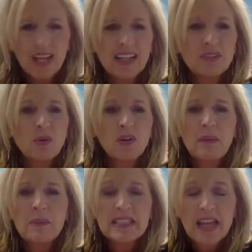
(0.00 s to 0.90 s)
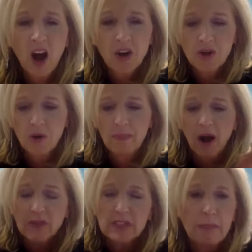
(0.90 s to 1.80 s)
And I said, well, let me tell you
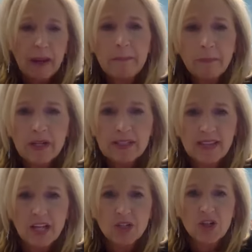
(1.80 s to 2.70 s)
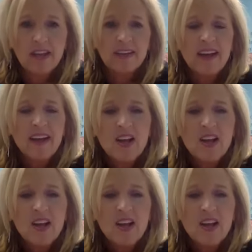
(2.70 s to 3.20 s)
about this pampering session